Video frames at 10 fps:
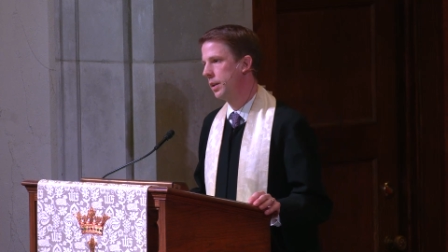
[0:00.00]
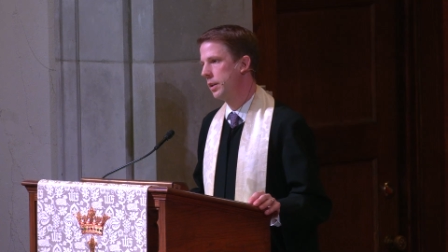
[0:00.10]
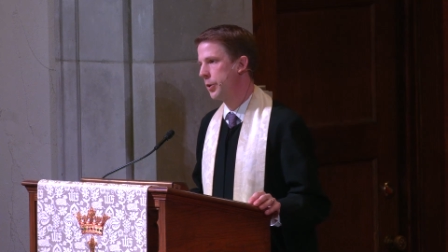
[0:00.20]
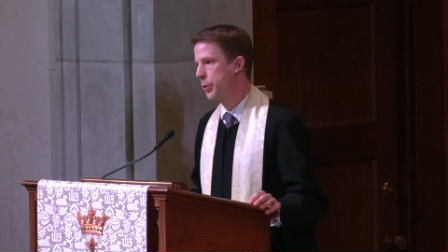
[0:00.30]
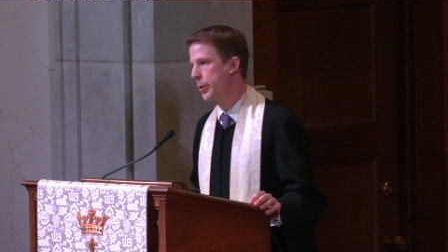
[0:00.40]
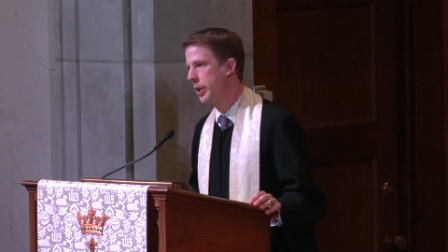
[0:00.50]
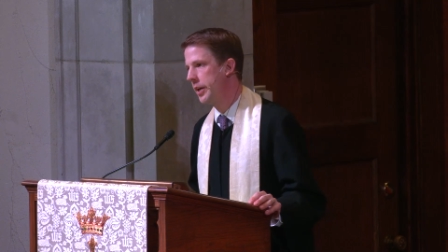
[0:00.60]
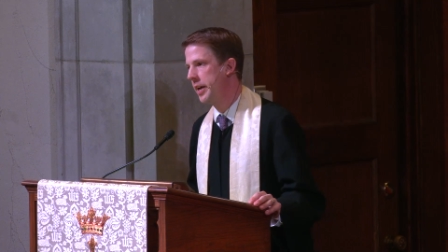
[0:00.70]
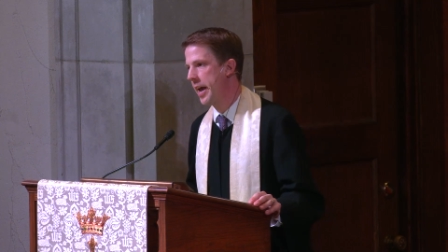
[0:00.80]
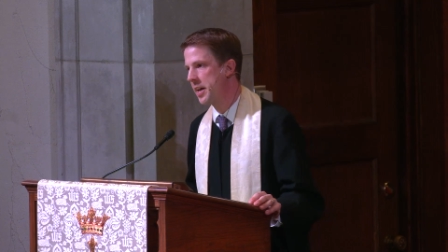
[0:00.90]

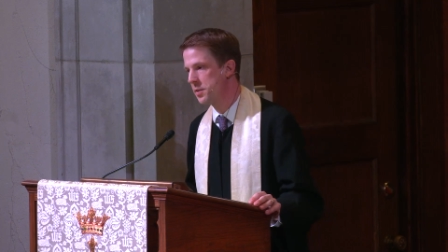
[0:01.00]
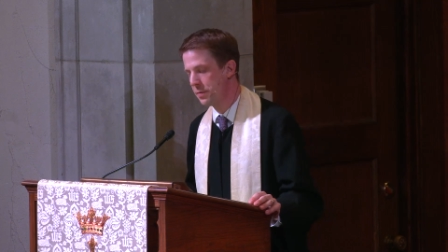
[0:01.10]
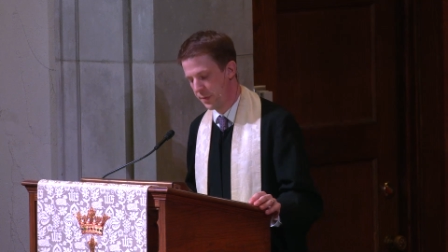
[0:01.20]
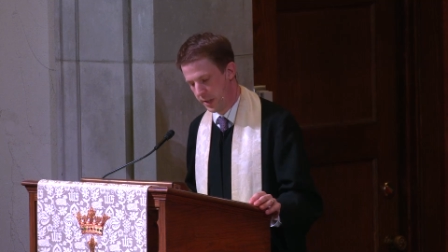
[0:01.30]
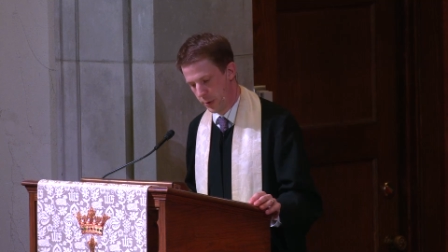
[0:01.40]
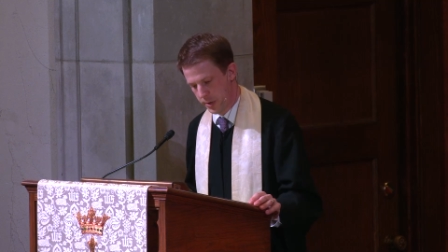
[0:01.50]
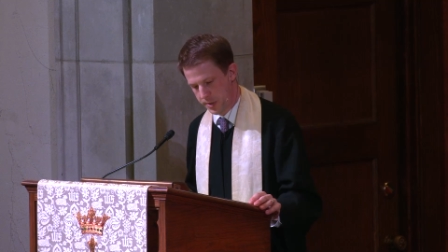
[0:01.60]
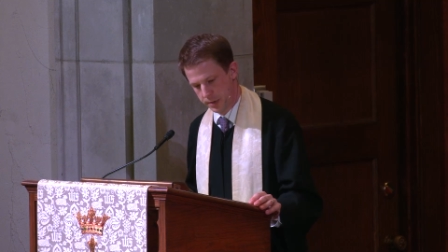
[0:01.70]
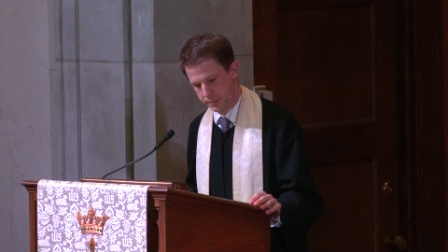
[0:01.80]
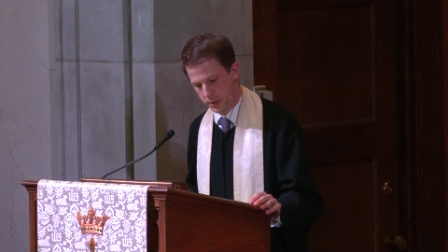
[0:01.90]
Literally and
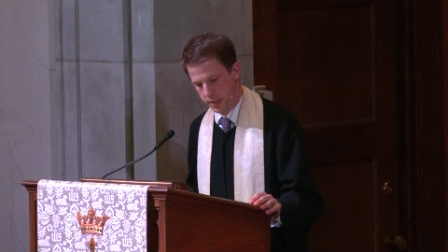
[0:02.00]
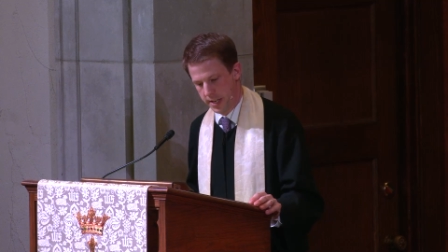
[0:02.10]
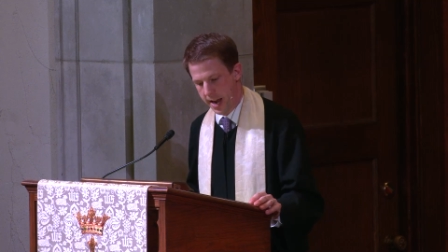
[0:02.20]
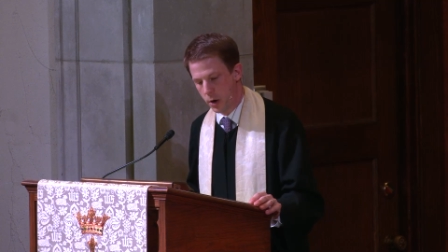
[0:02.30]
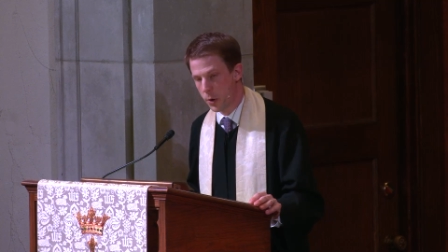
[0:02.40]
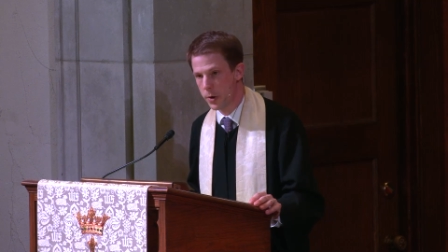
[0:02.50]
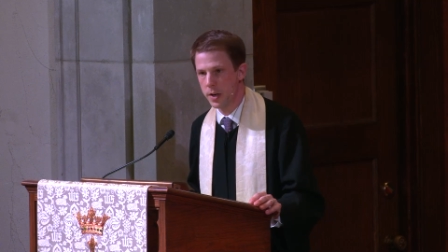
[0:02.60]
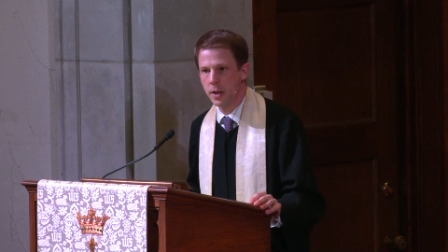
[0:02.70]
figuratively, our